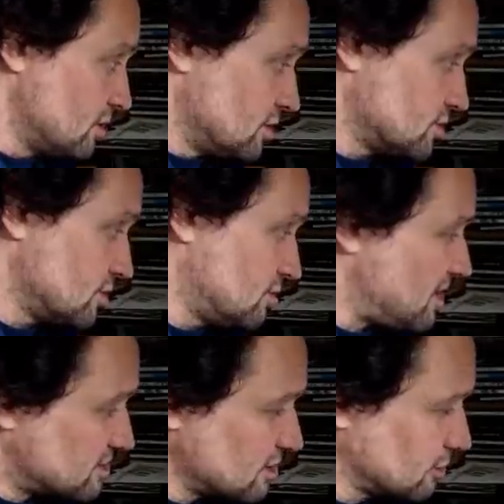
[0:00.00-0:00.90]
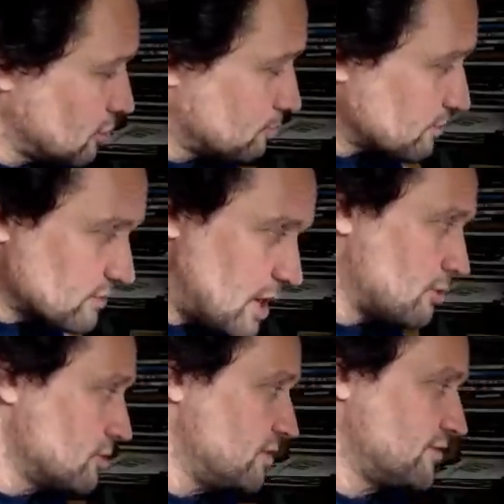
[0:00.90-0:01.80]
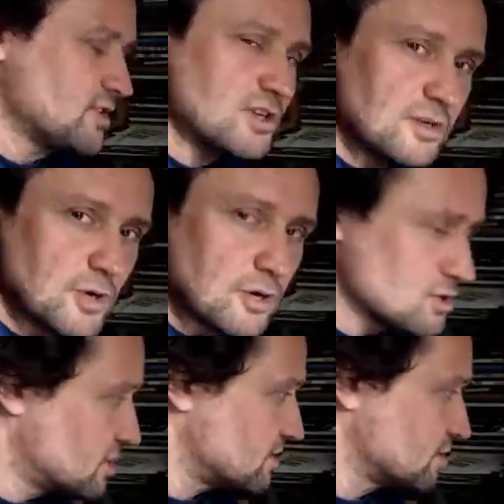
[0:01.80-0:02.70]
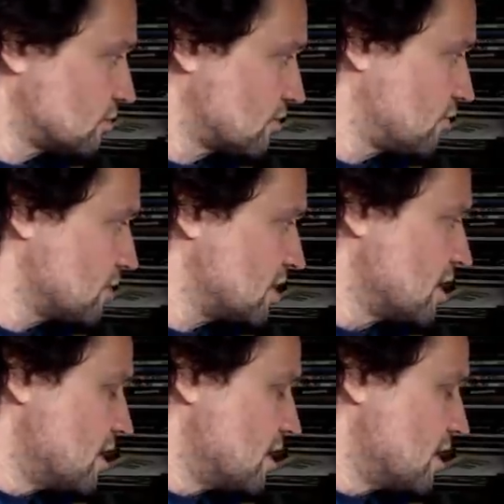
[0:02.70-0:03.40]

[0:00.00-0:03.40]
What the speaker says: So I still don't, now because it doesn't work for me,